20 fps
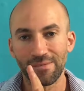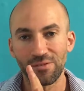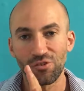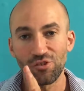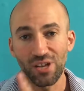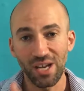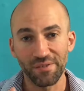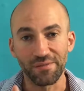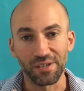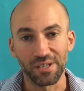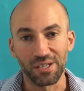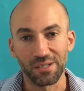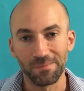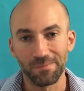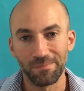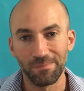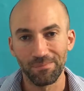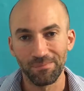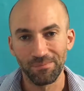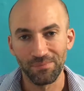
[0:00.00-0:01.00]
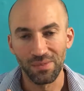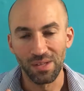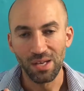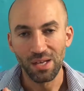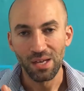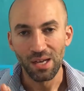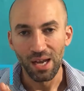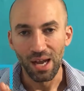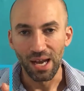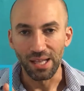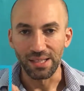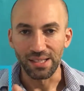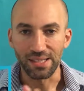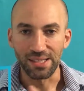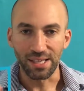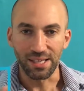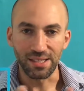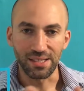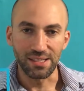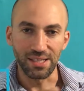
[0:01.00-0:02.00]
traffic. And the
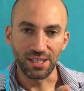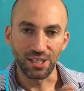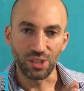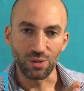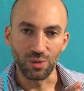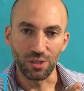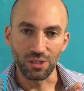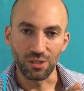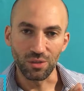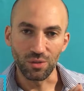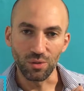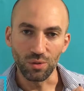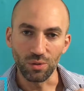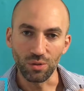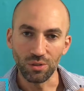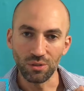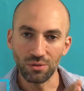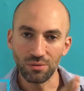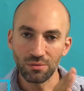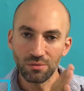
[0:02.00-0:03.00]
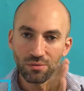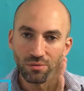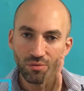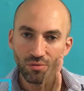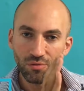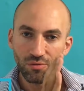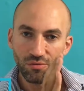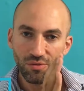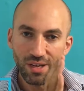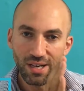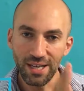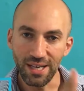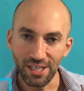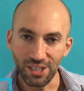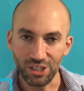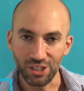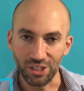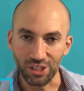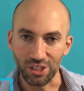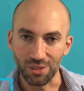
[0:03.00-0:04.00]
second section we're going to call
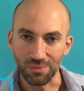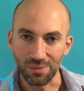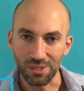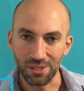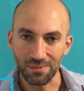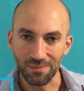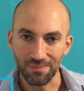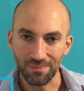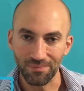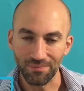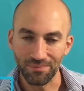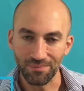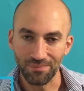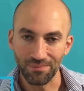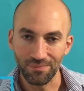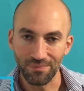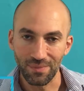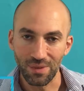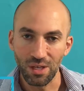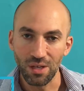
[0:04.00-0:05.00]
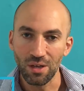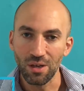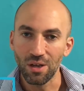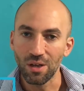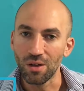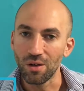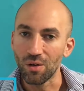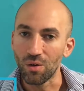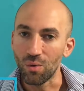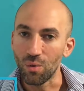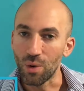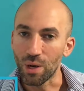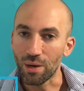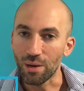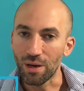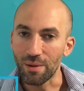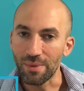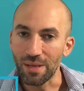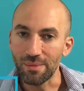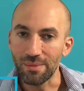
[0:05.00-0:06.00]
relationships. What
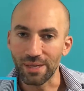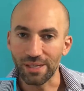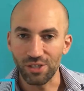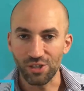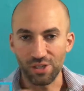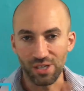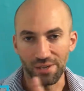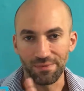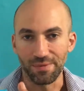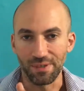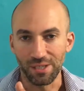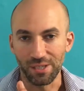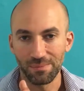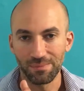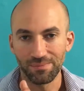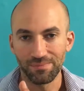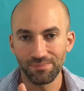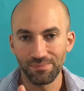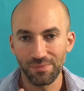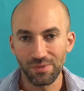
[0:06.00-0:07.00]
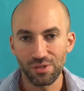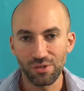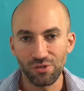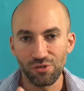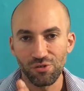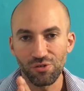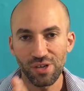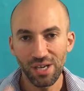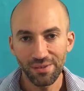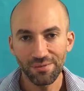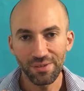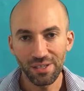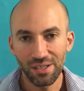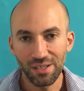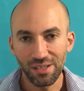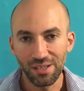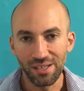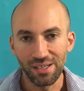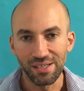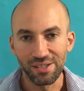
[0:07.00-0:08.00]
do I mean by traffic?
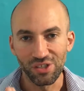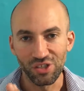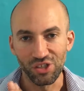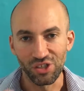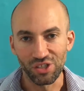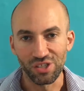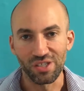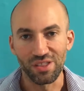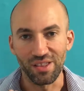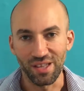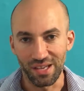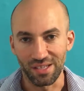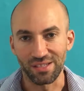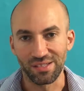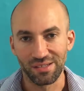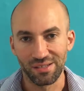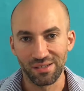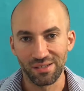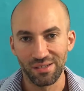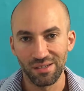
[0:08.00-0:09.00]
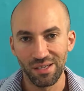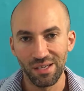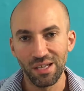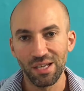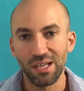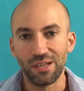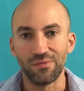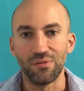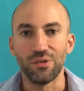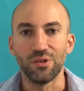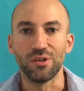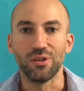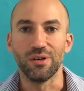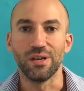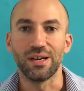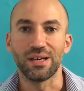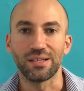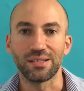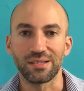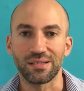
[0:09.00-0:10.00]
Traffic is just that. If you go
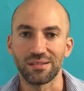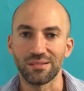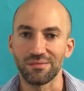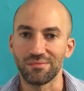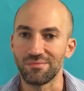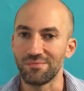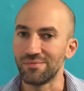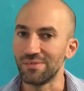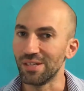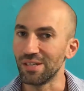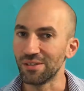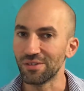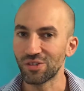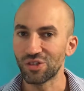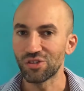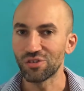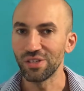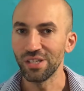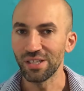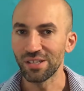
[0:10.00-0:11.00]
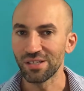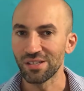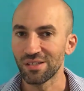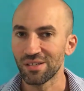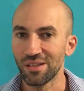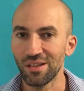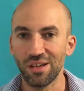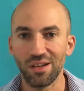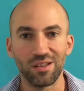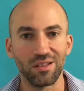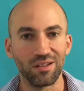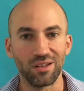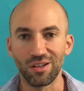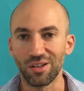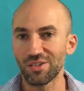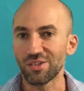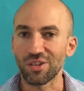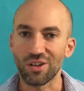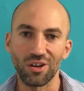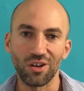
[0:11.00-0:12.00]
out there on the streets,
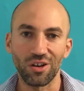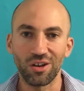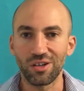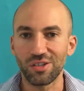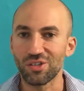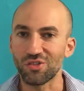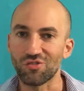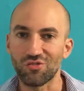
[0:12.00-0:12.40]
lots of cars